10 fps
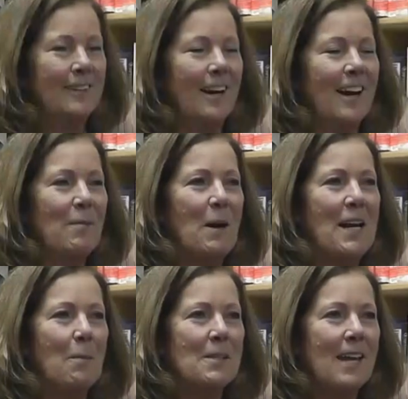Hi,
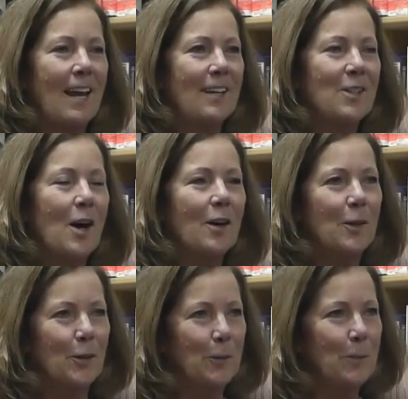my name is Ann
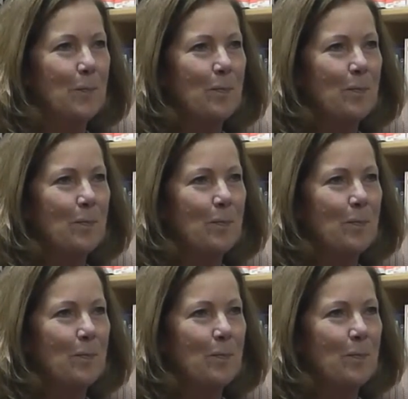Taku.